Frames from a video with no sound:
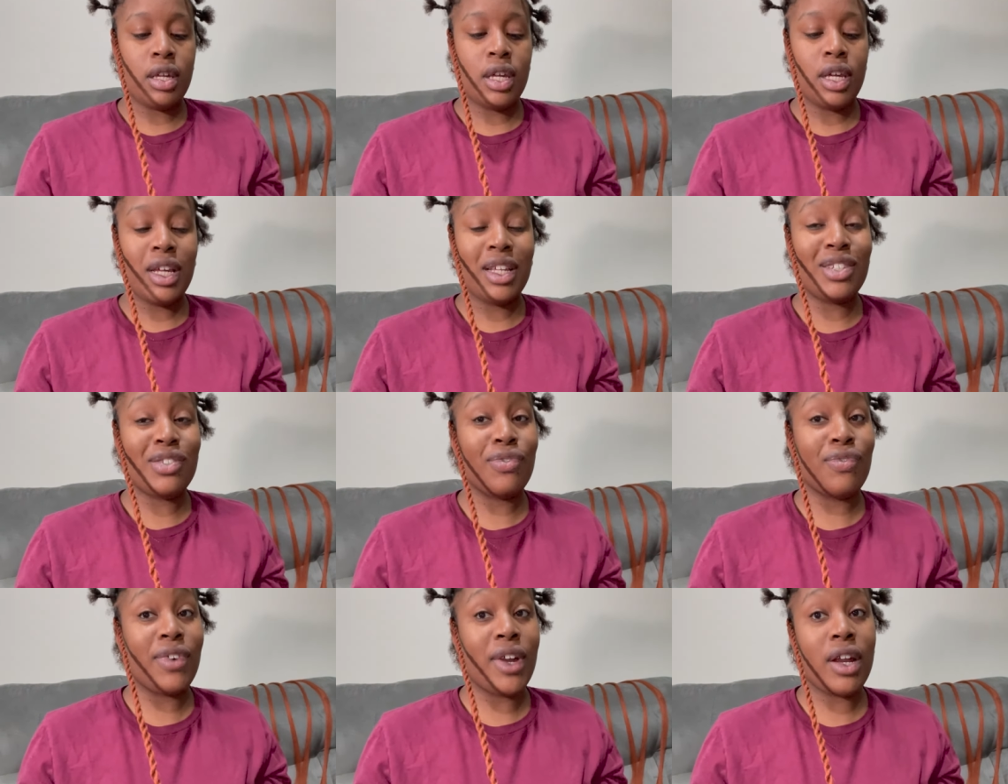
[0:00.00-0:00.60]
It's
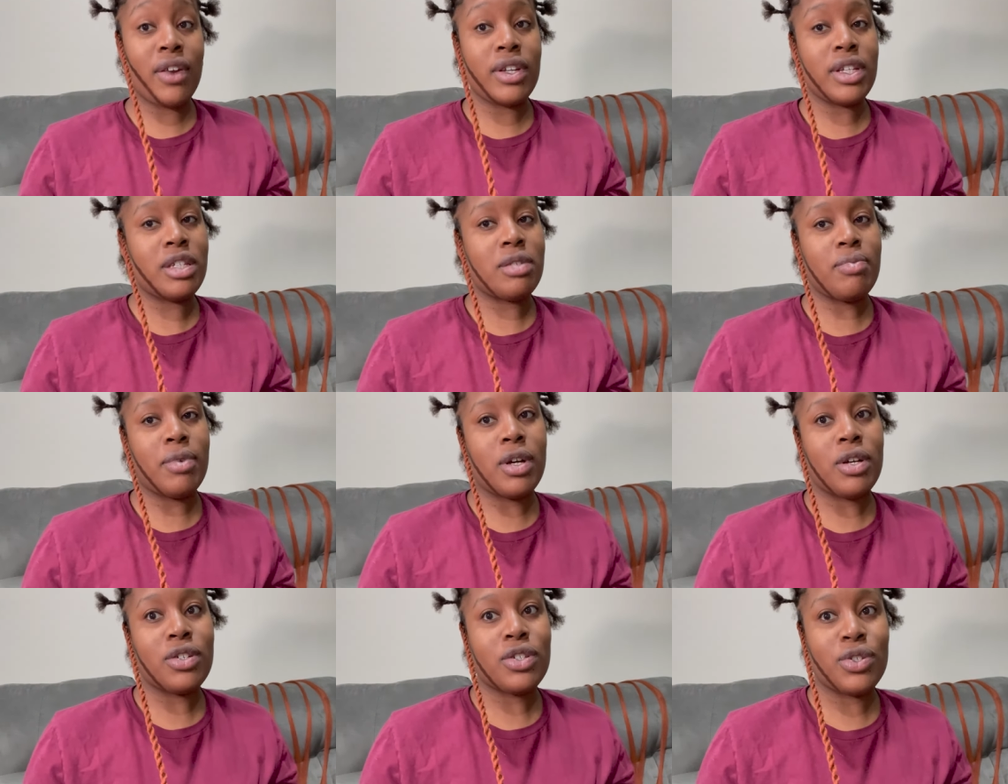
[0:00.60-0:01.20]
very
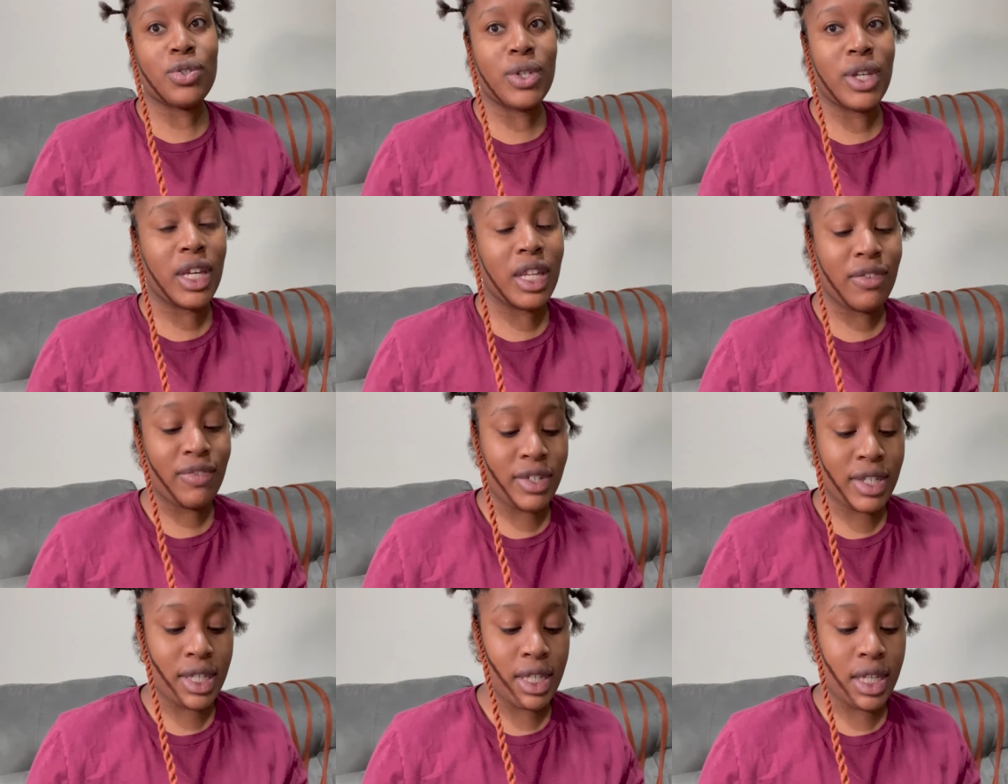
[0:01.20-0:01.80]
small, so you can't
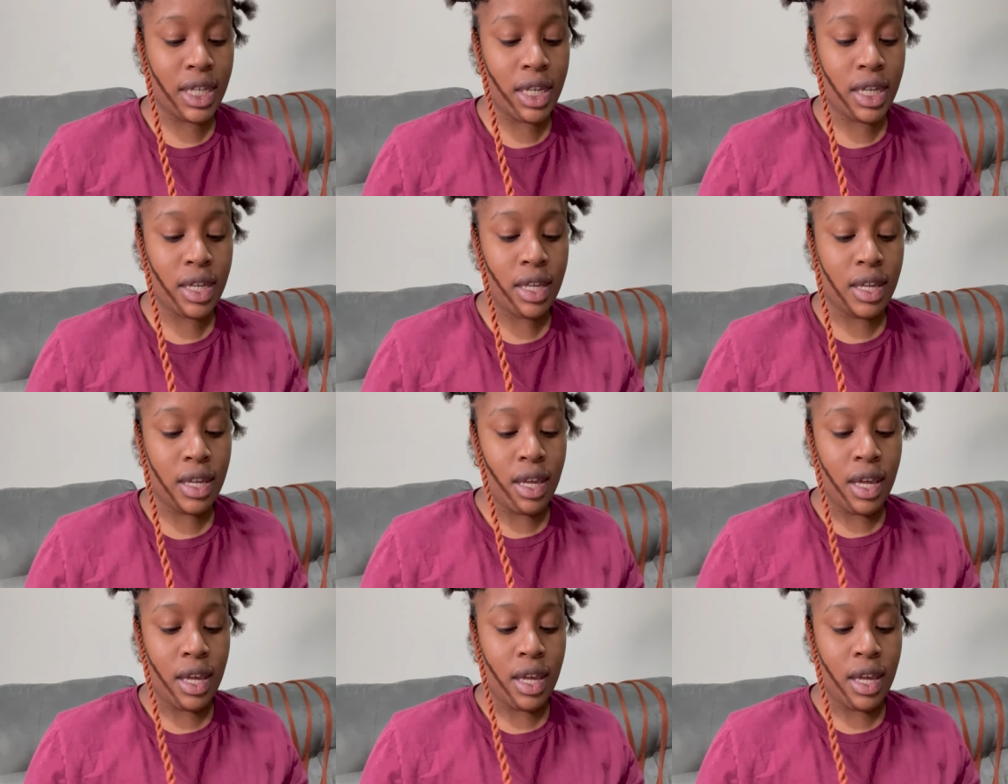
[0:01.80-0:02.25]
even see it.